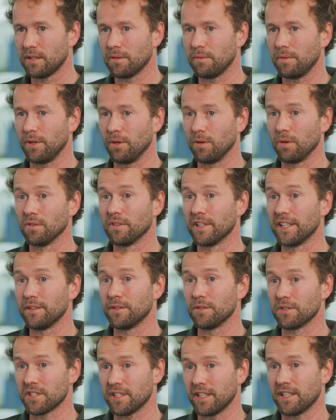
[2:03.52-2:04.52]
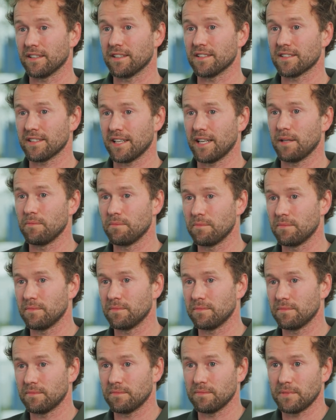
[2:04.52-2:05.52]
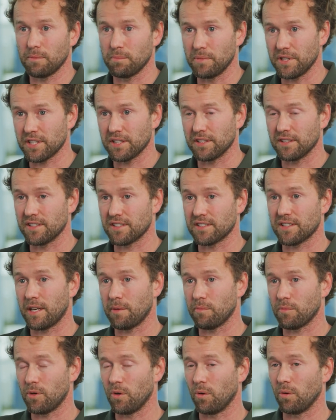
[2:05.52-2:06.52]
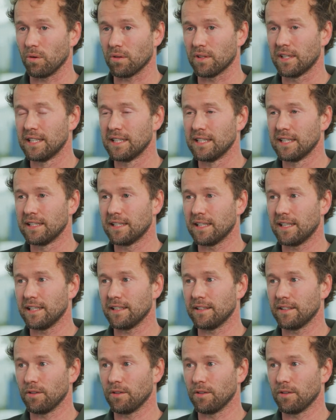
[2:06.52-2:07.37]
We all need to share the same ambition, the same goal, and